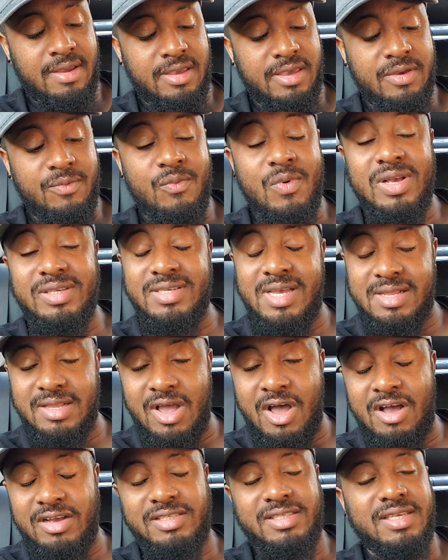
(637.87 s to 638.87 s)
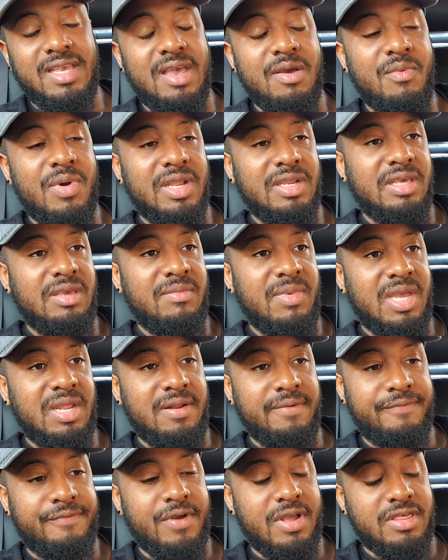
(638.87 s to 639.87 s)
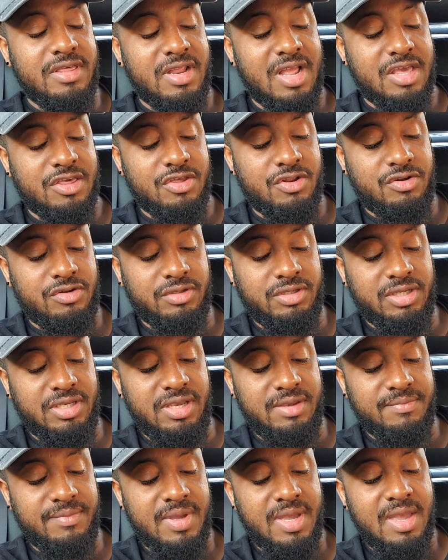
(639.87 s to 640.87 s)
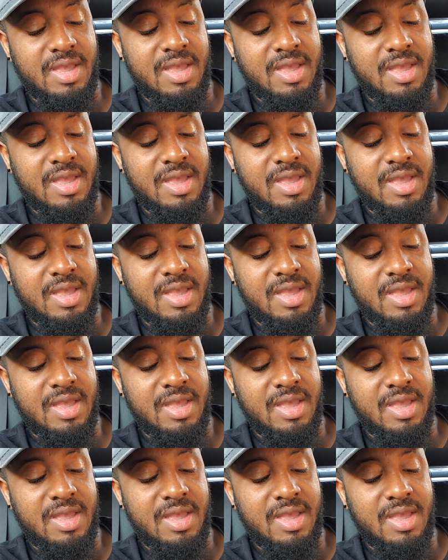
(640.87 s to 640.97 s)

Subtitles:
He was at Auxerre when he made the French national team.